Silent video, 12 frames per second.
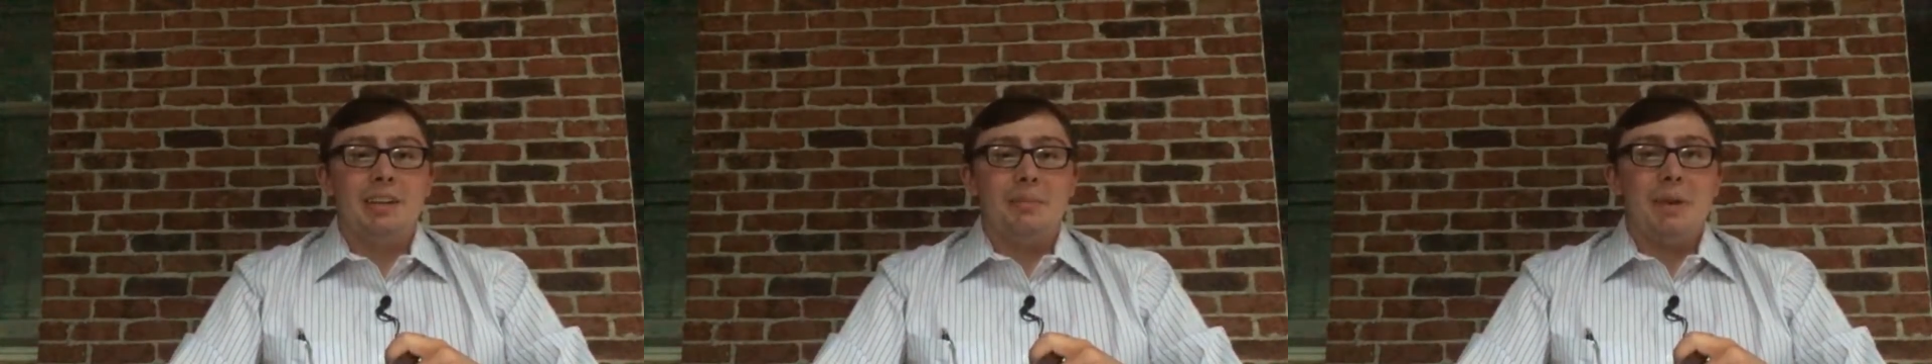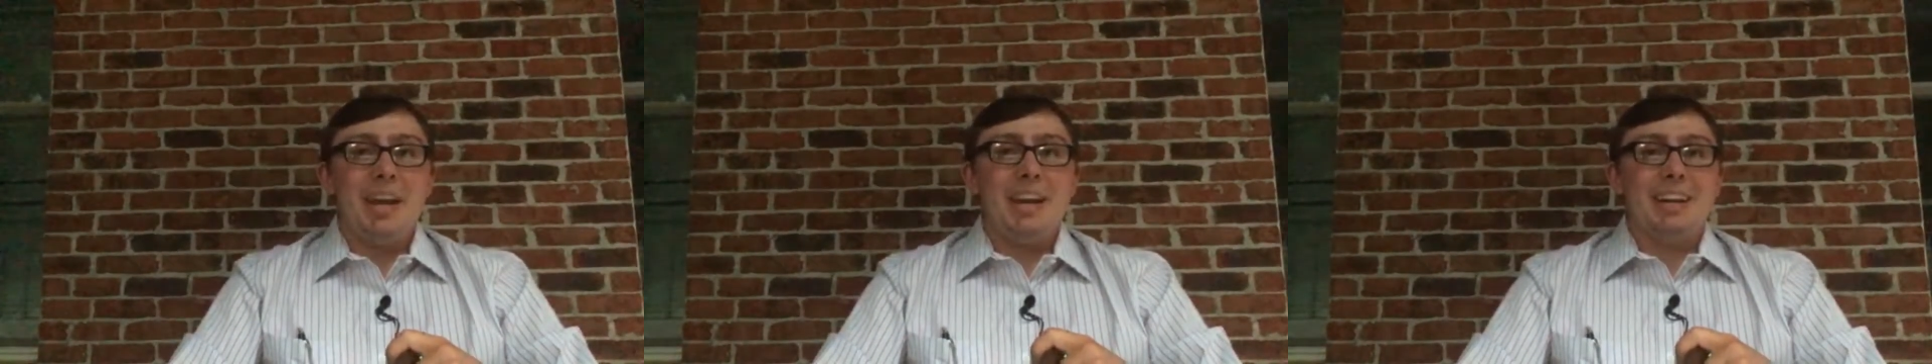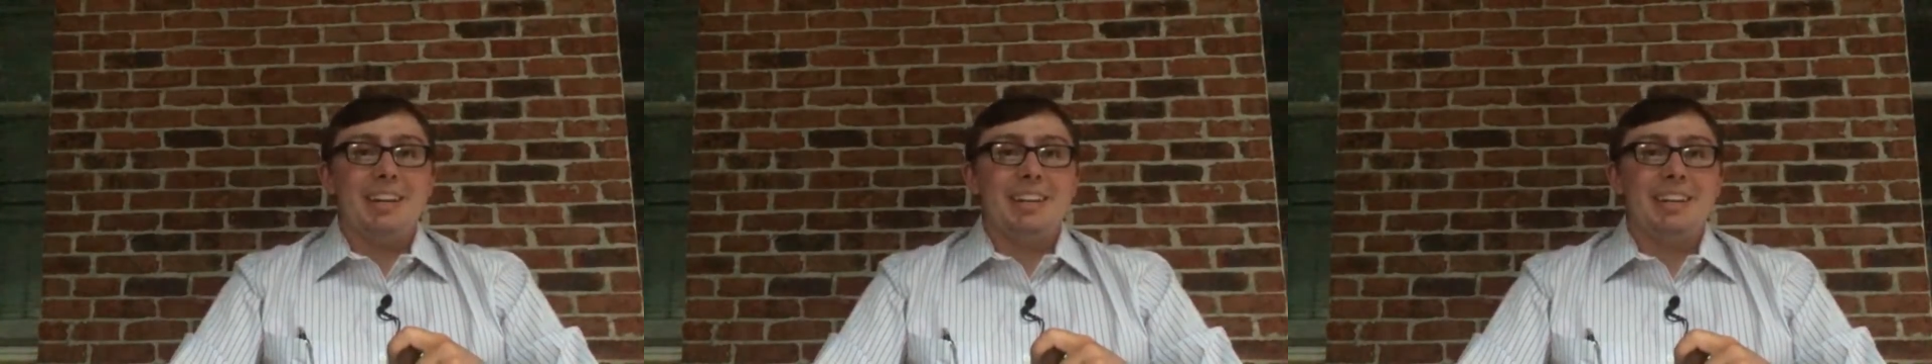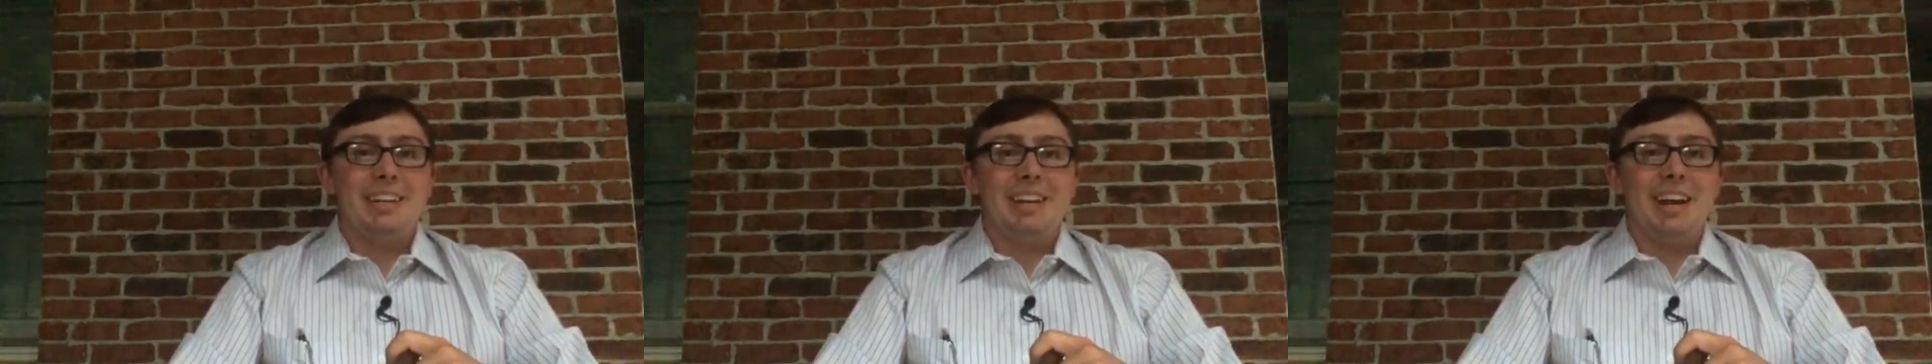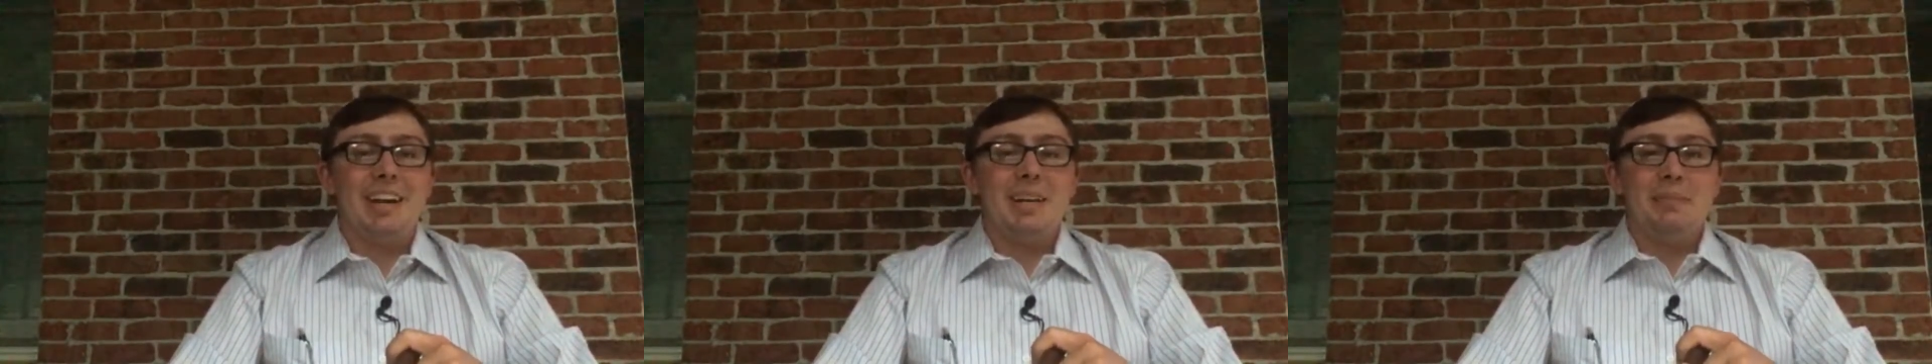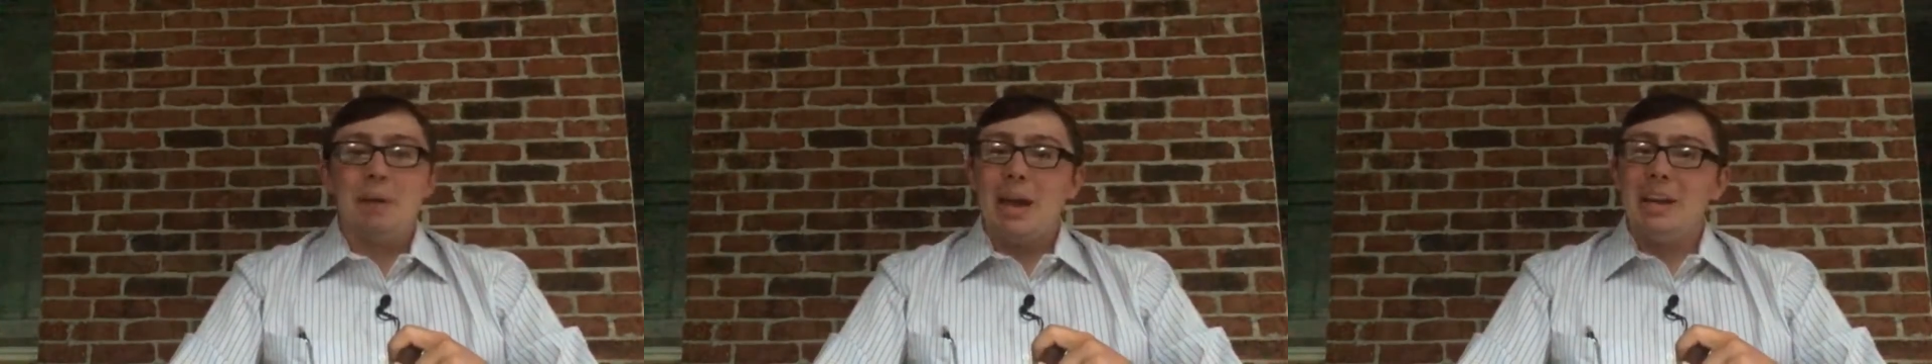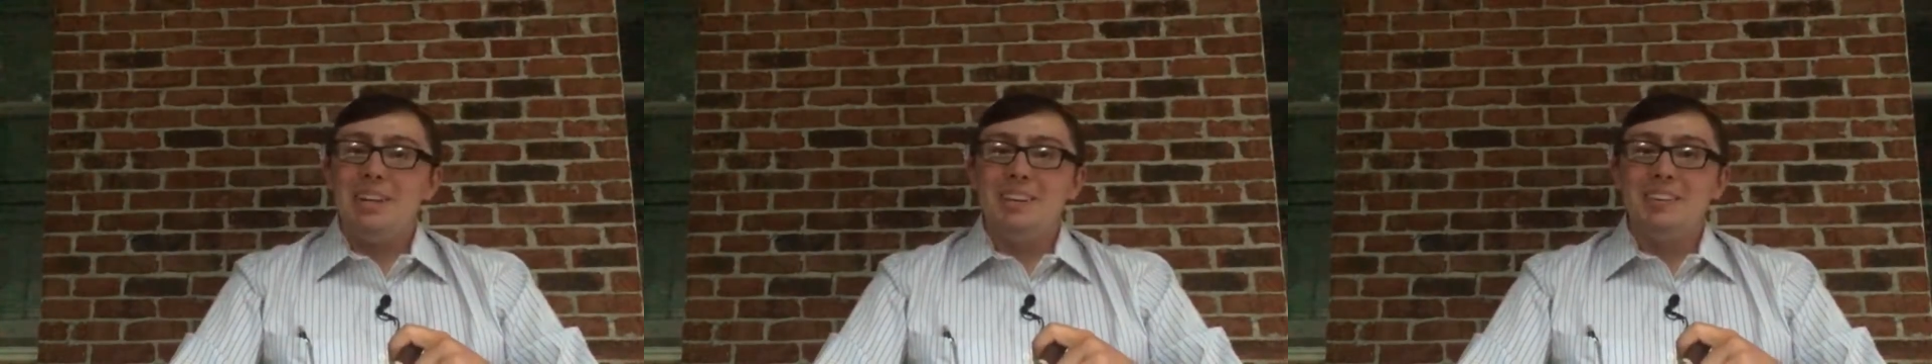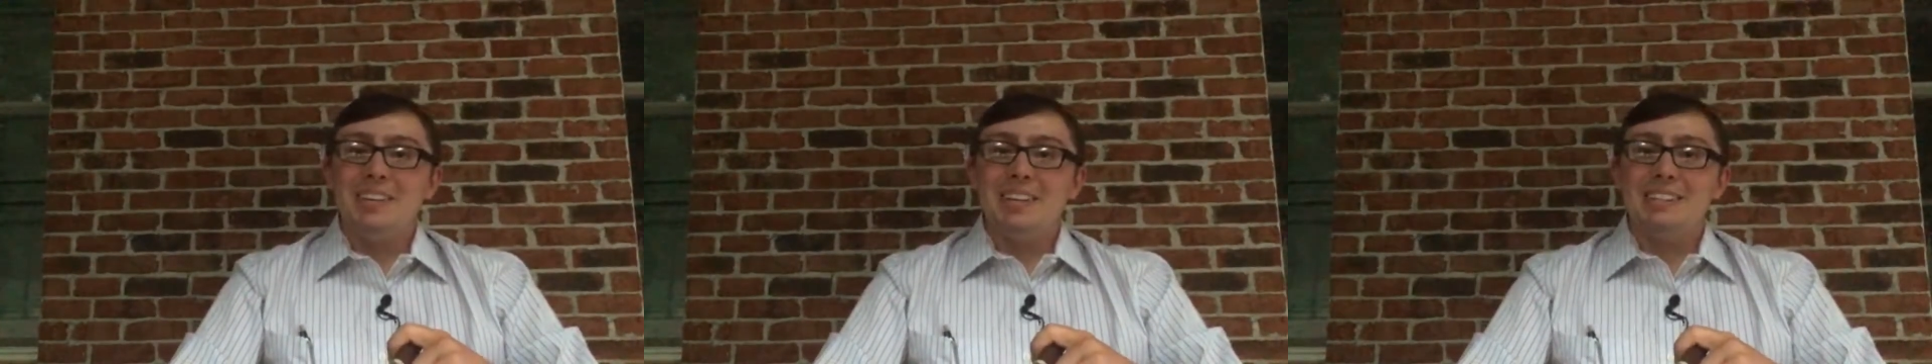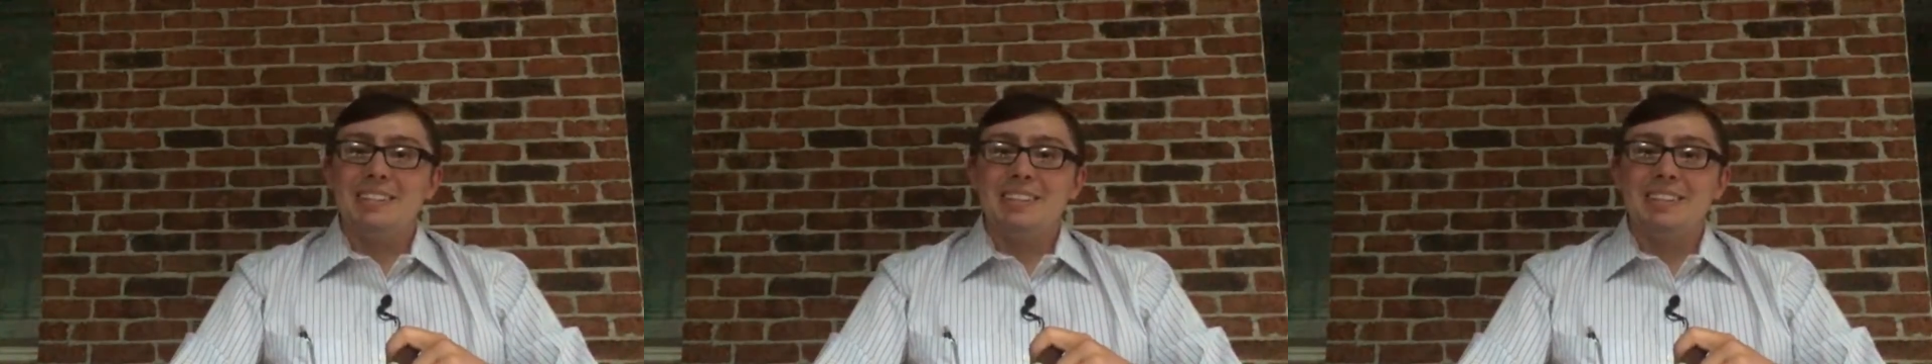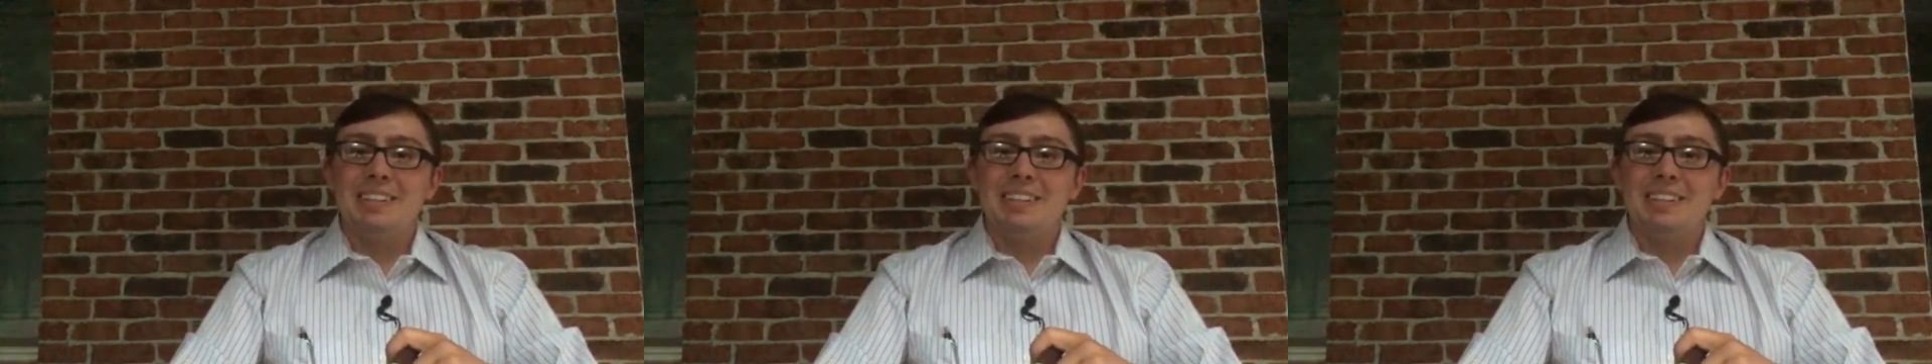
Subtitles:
man, I get paid to do this?